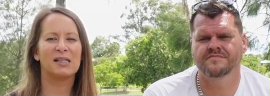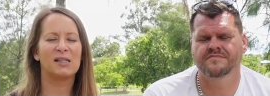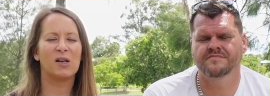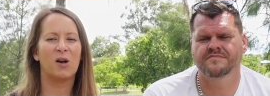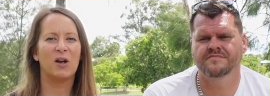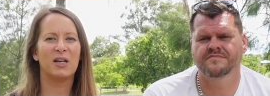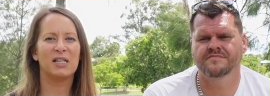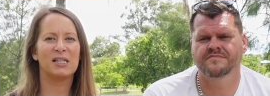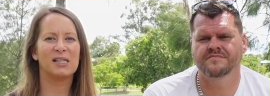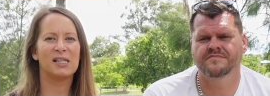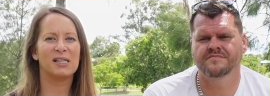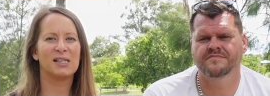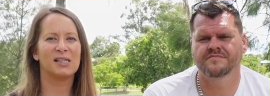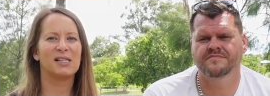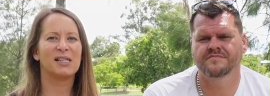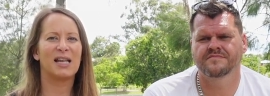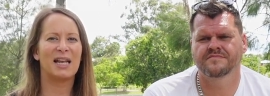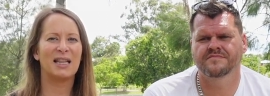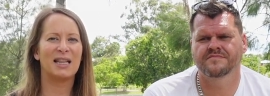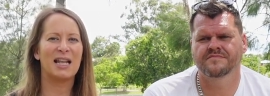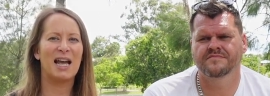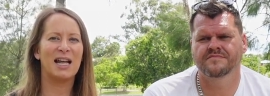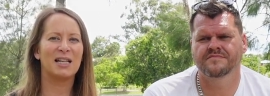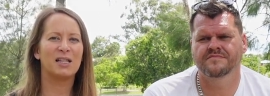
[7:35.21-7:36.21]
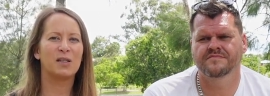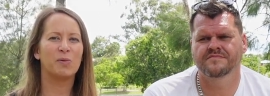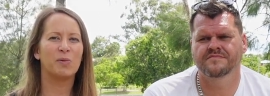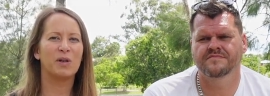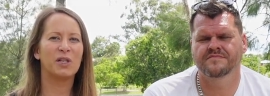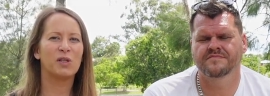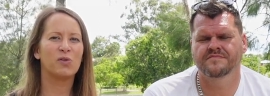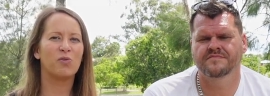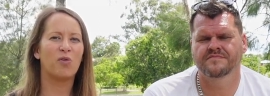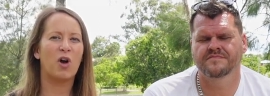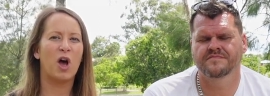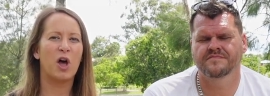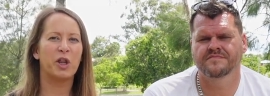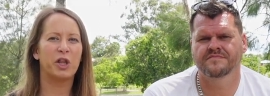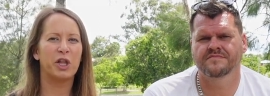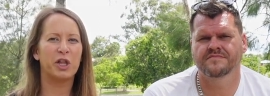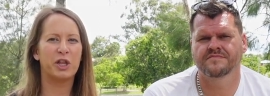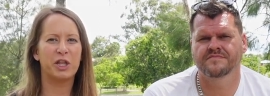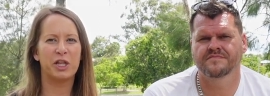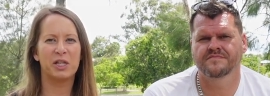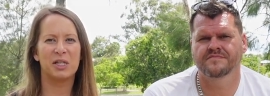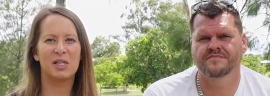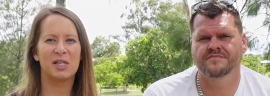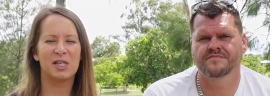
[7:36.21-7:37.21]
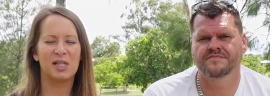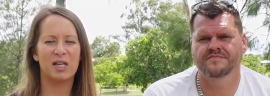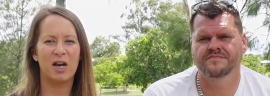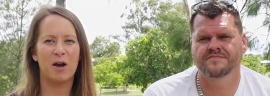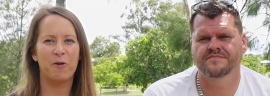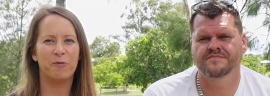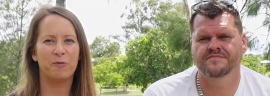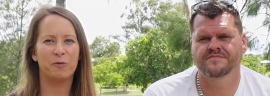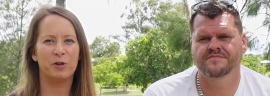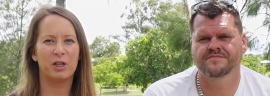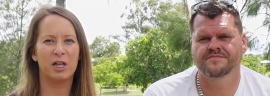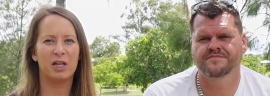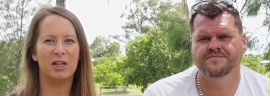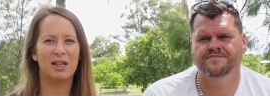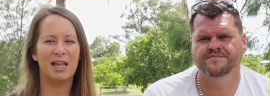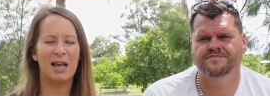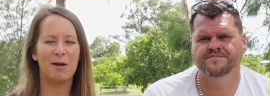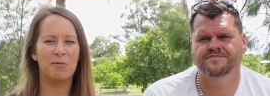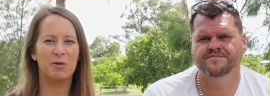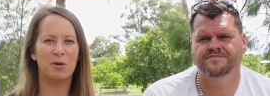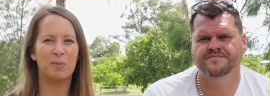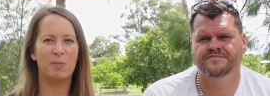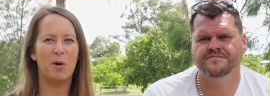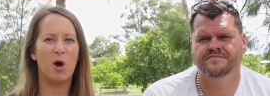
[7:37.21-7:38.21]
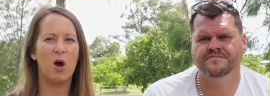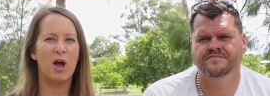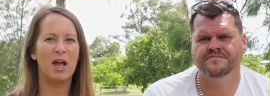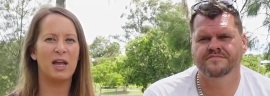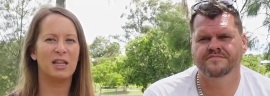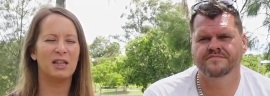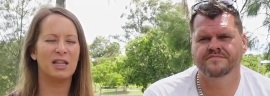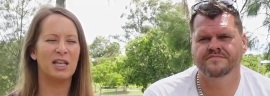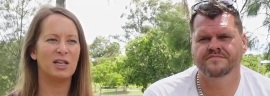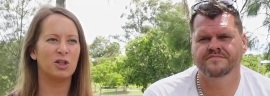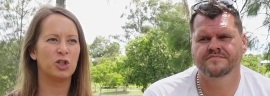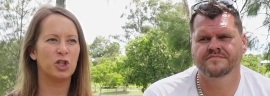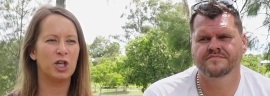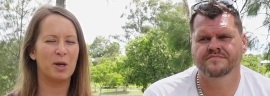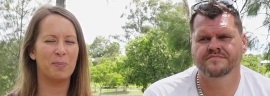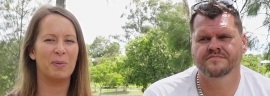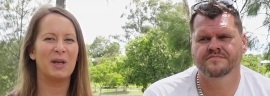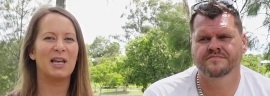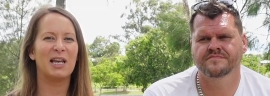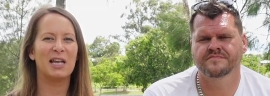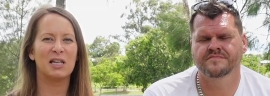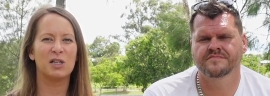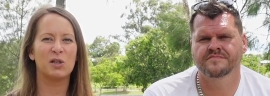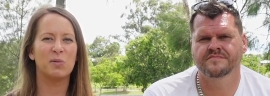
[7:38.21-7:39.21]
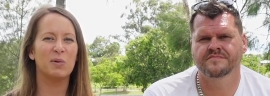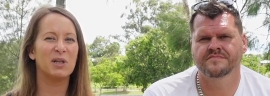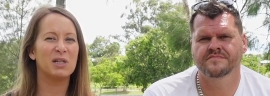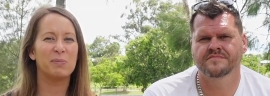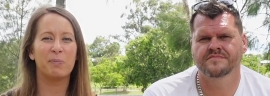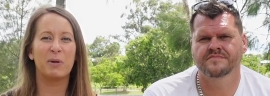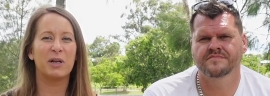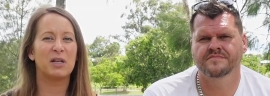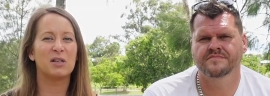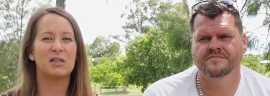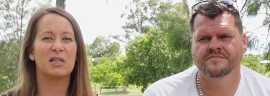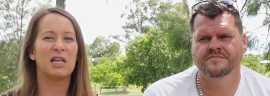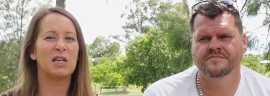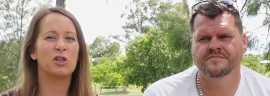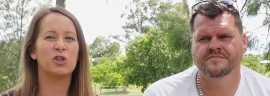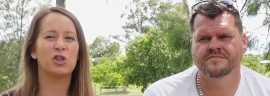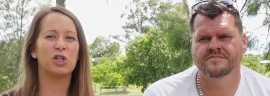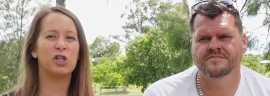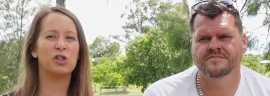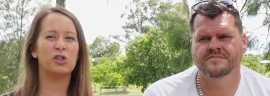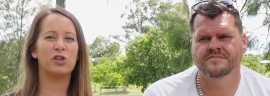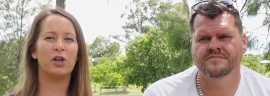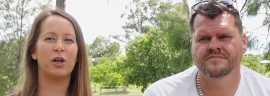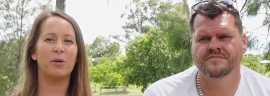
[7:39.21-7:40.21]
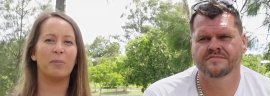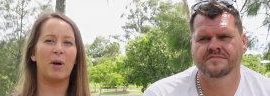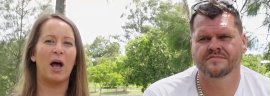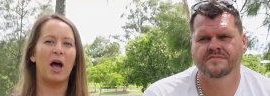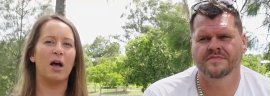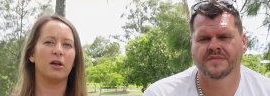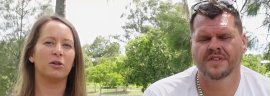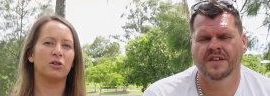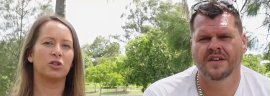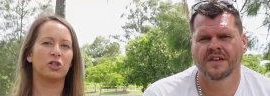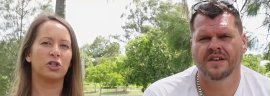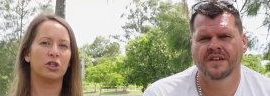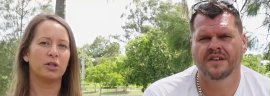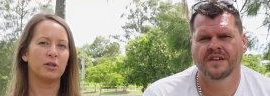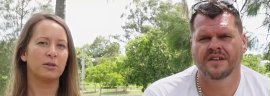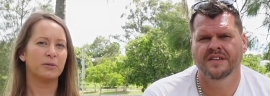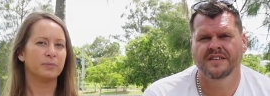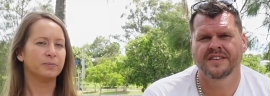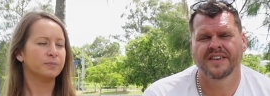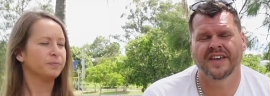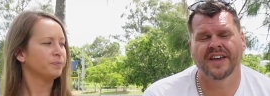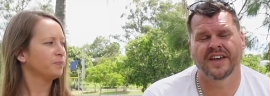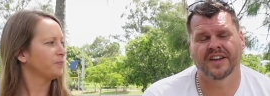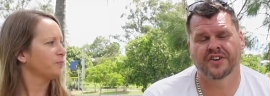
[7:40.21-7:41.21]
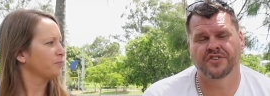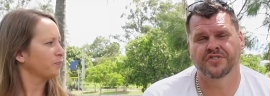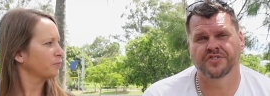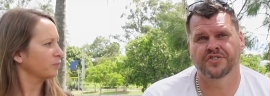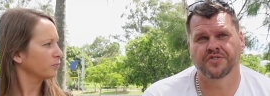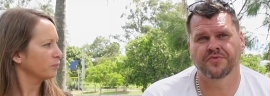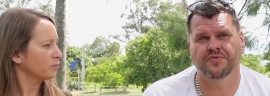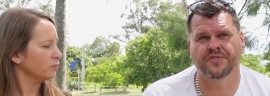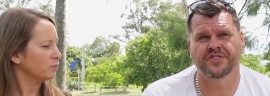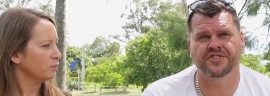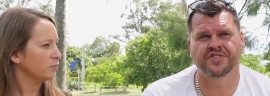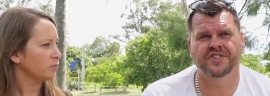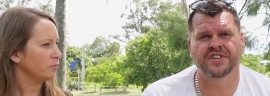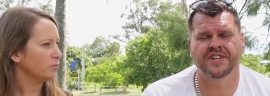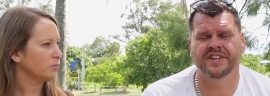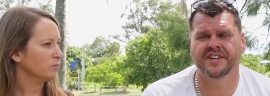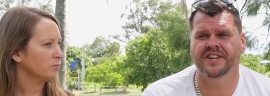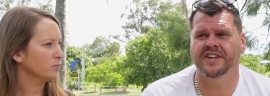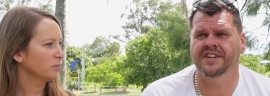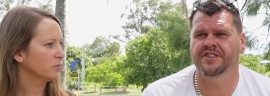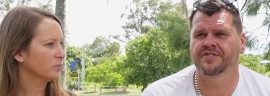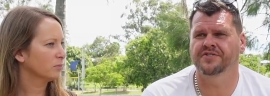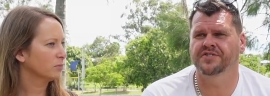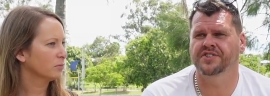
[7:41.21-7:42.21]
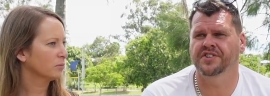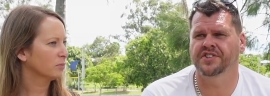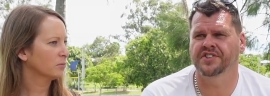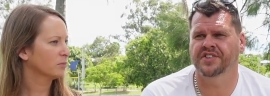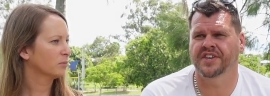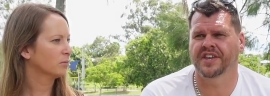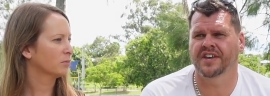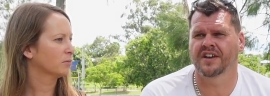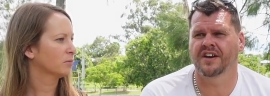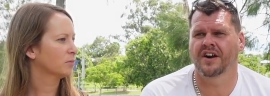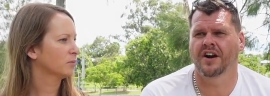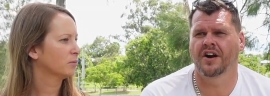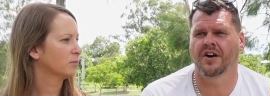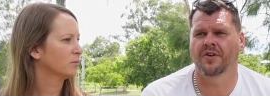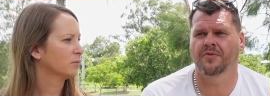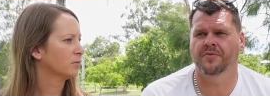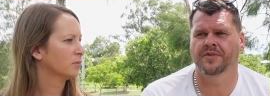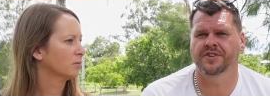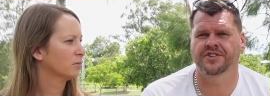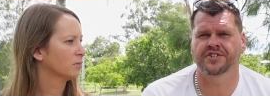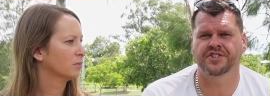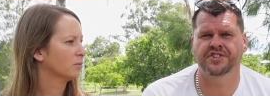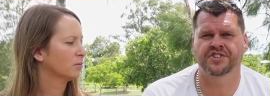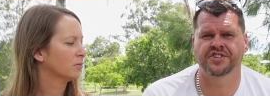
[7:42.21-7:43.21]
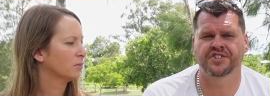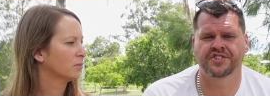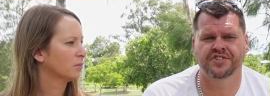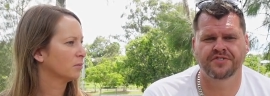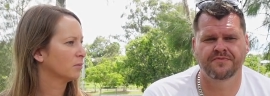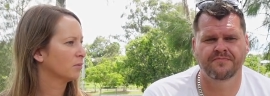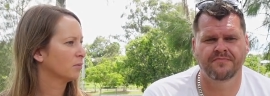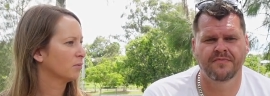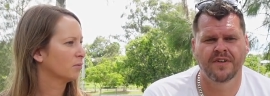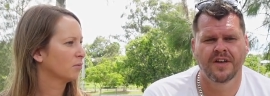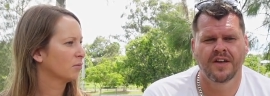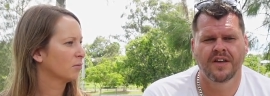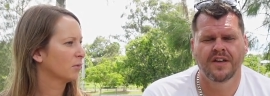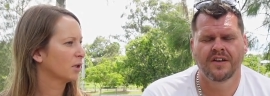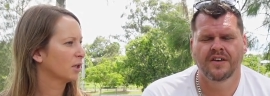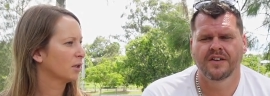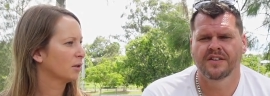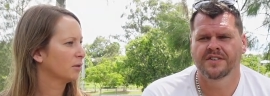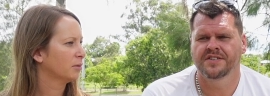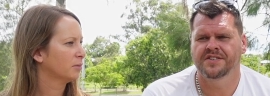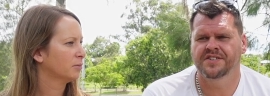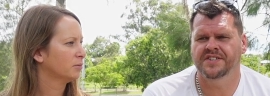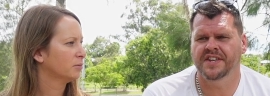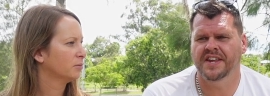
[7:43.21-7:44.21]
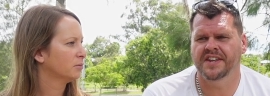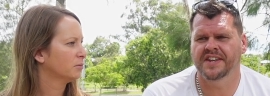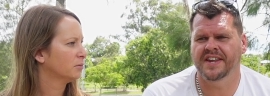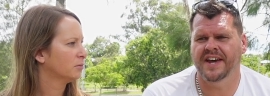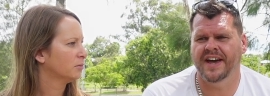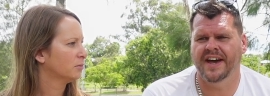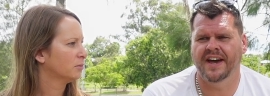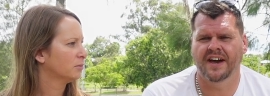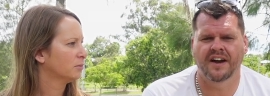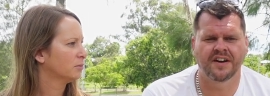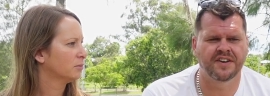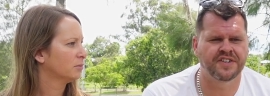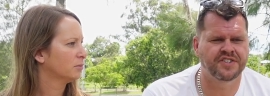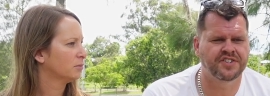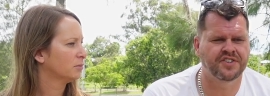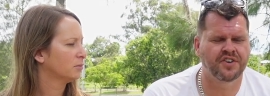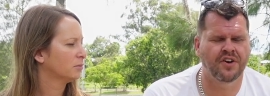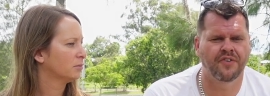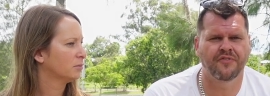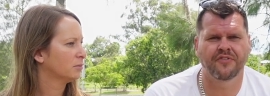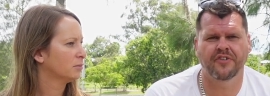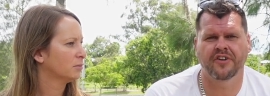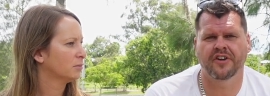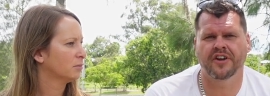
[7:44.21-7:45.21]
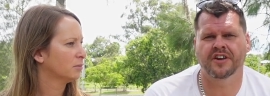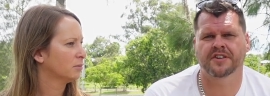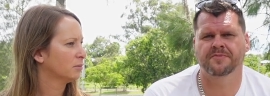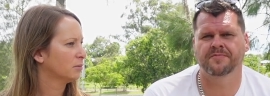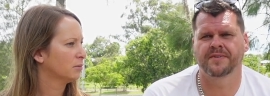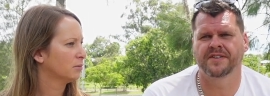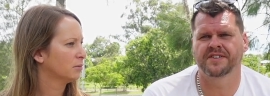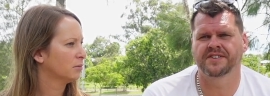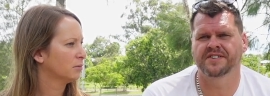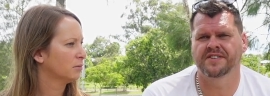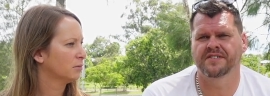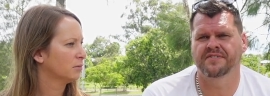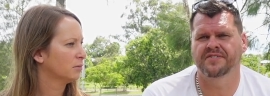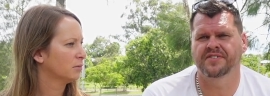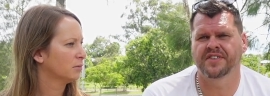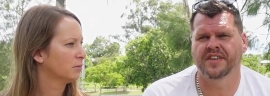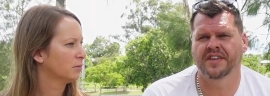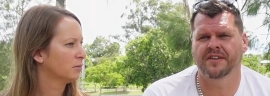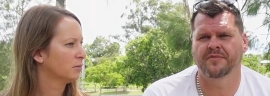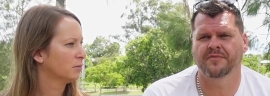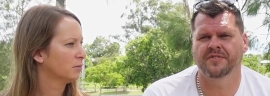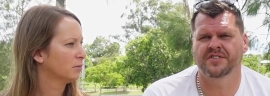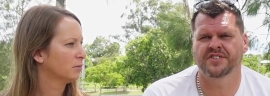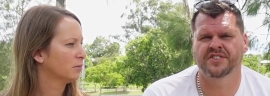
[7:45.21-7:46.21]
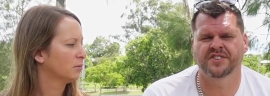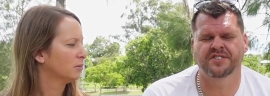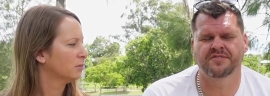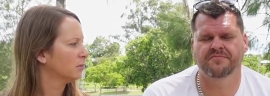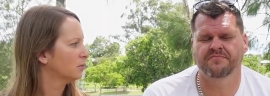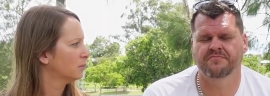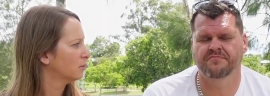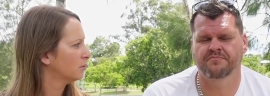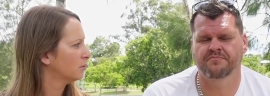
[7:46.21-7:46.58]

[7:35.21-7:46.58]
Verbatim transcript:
Speaker 1: sites and send that to us rather than stuff that they would buy and then shipping it to us because it's just too much.
Speaker 2: Yeah, because originally they used to think, oh, we just send that out. It's not a very expensive thing. We just